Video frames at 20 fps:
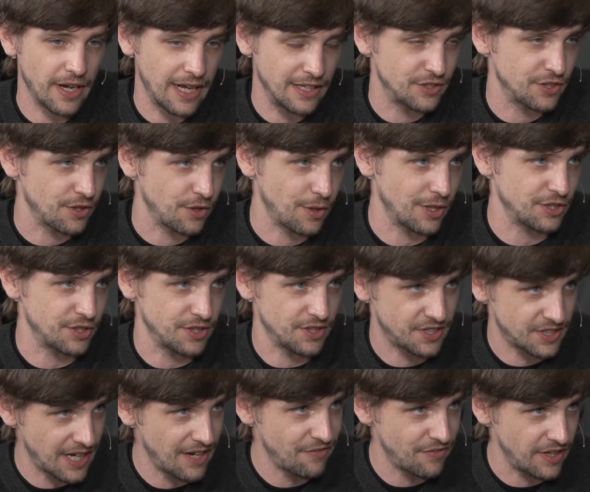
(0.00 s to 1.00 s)
answer to your question is
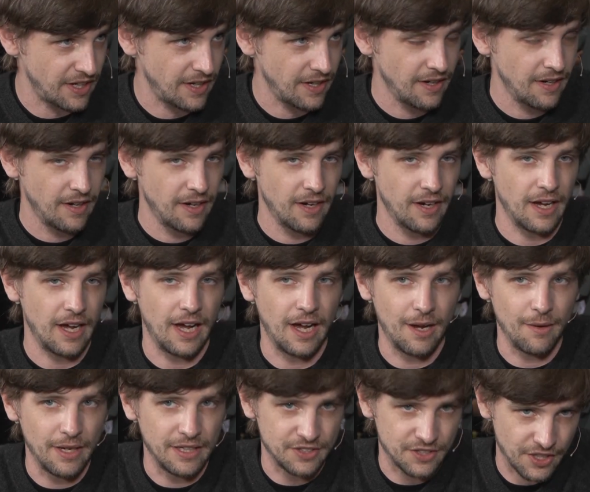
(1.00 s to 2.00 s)
safety uh,
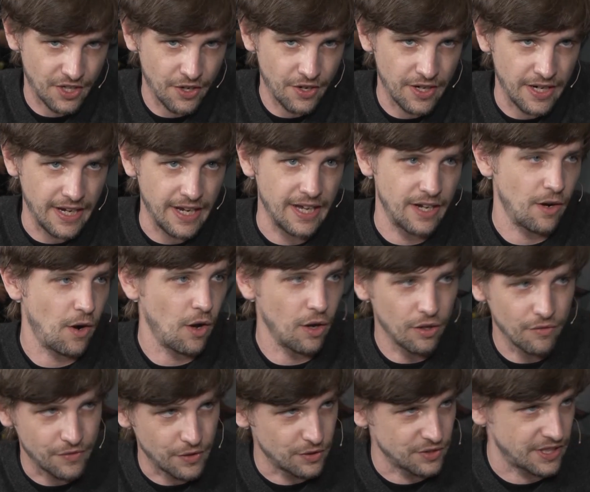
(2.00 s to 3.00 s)
and security, and
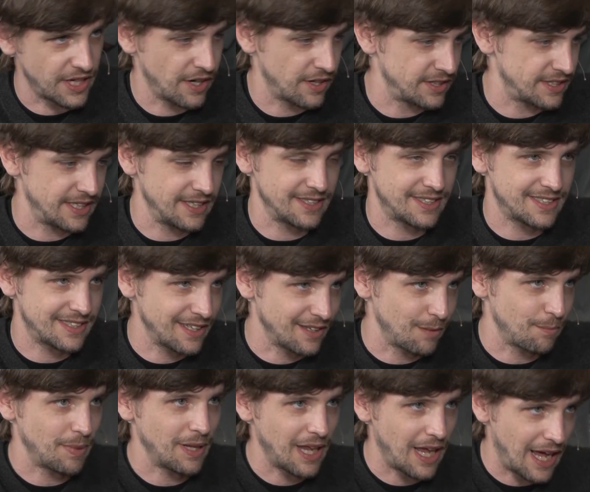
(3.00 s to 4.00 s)
all of those guarantees still
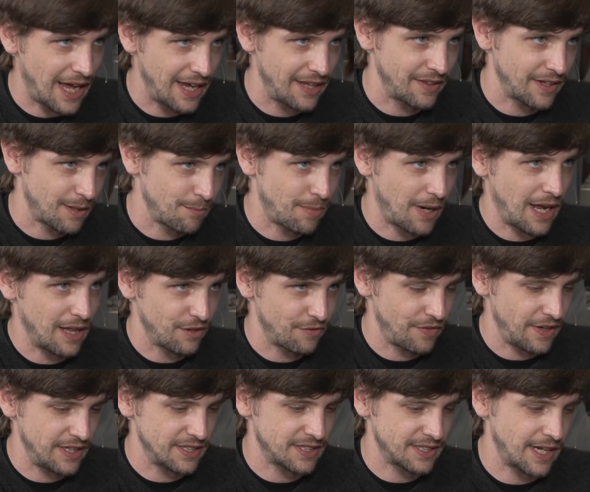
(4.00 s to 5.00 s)
apply in the compiler
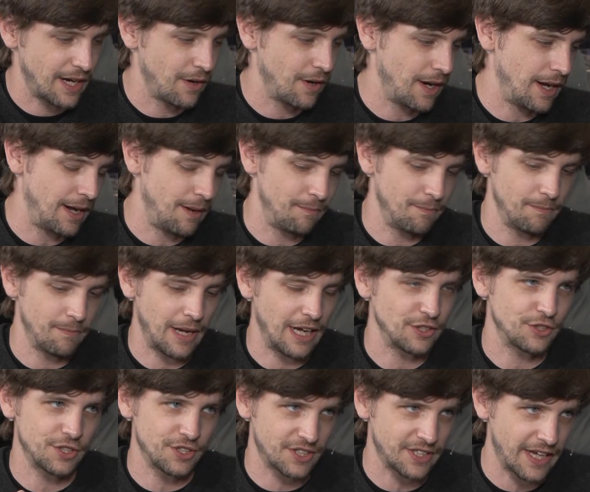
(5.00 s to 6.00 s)
phase. Now, um, I
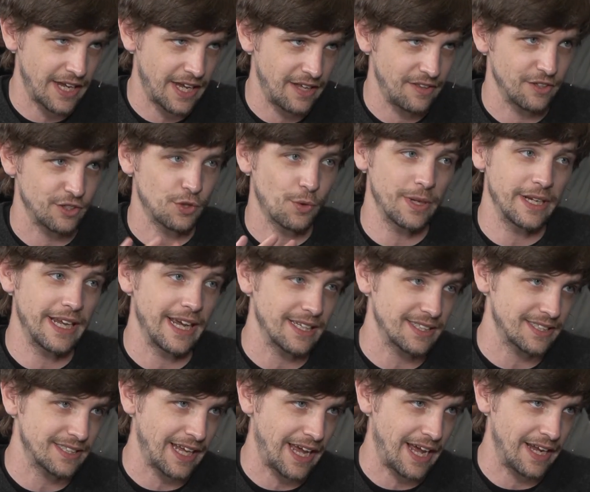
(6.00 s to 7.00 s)
should say the 20x
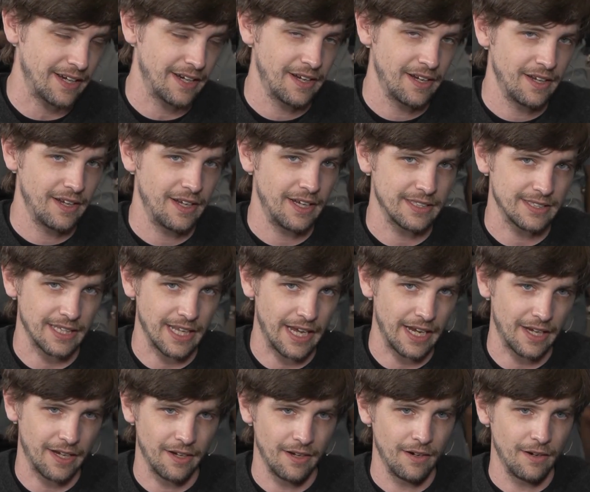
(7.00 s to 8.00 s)
stat is
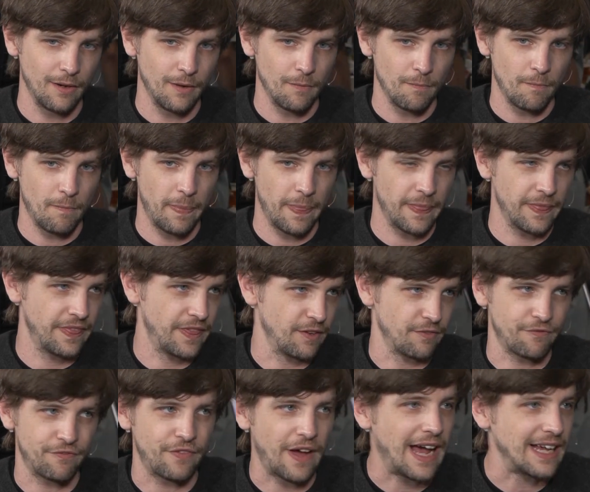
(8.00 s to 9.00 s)
like the
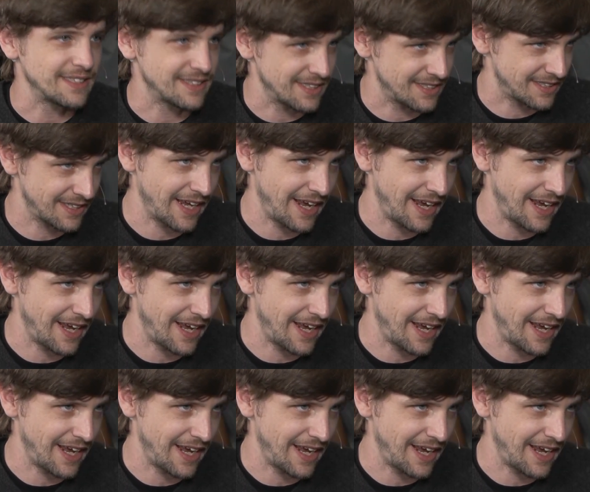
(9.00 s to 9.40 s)
fastest